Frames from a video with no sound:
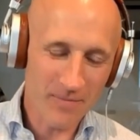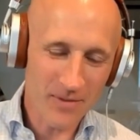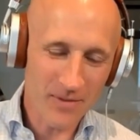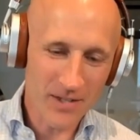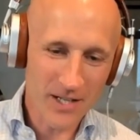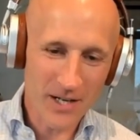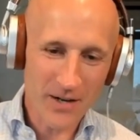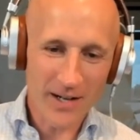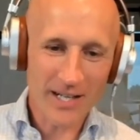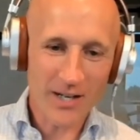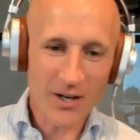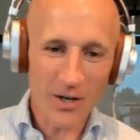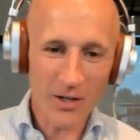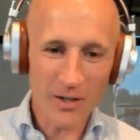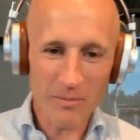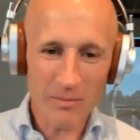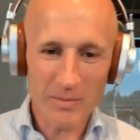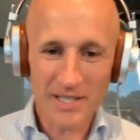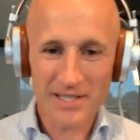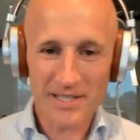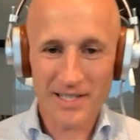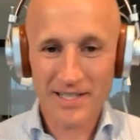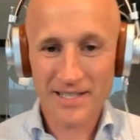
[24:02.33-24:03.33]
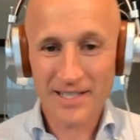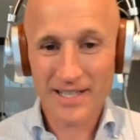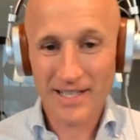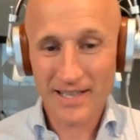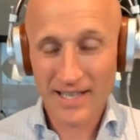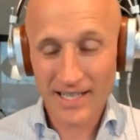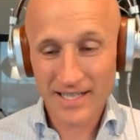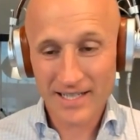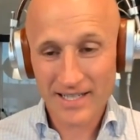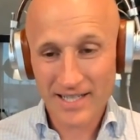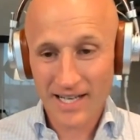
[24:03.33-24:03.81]
I call a business and
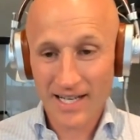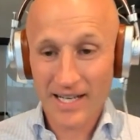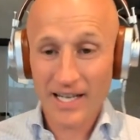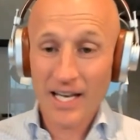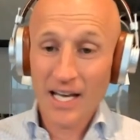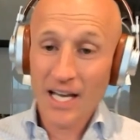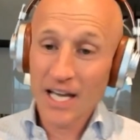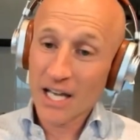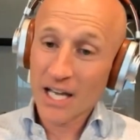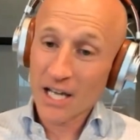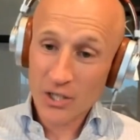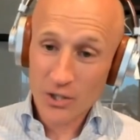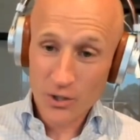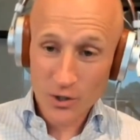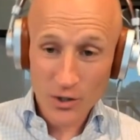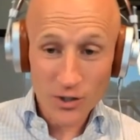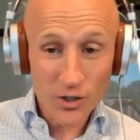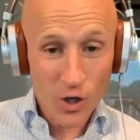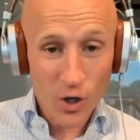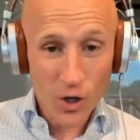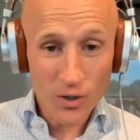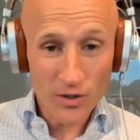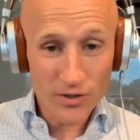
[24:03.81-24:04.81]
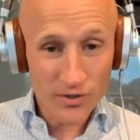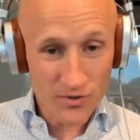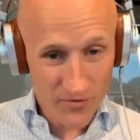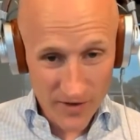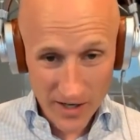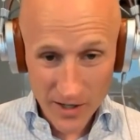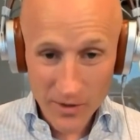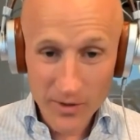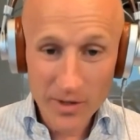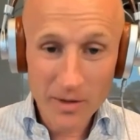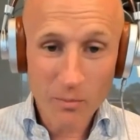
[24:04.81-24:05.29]
they say, your call is
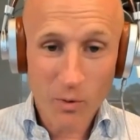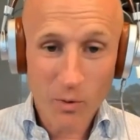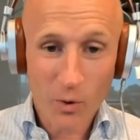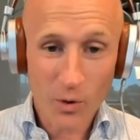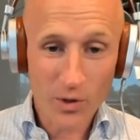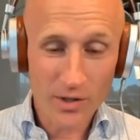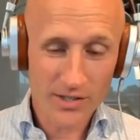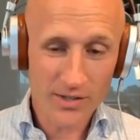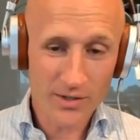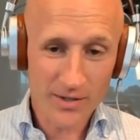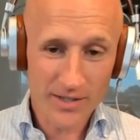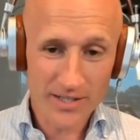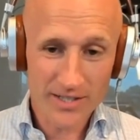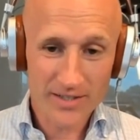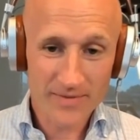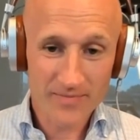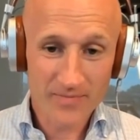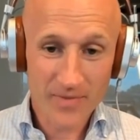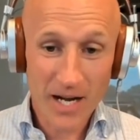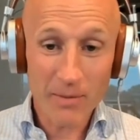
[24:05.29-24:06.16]
very important to us.